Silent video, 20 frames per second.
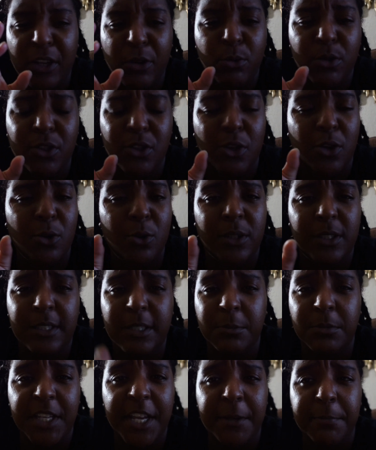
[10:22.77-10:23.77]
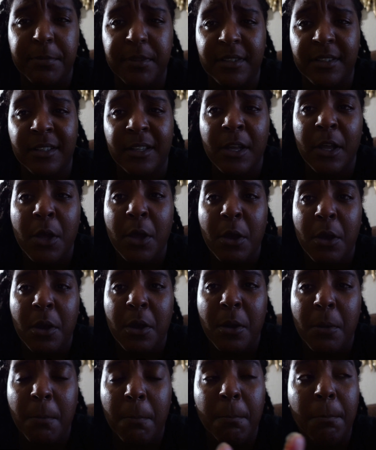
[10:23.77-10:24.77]
It was on some type of
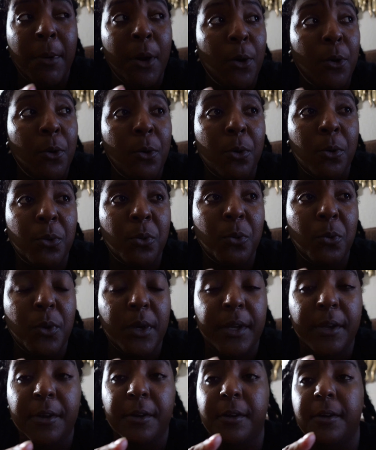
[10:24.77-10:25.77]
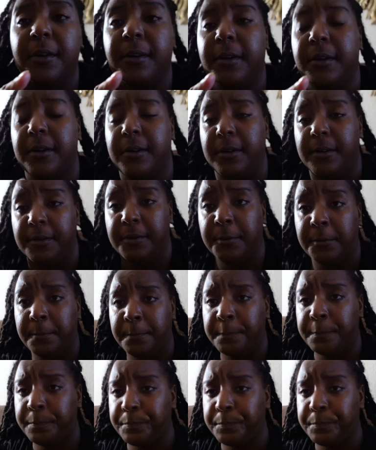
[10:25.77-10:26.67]
mode where, um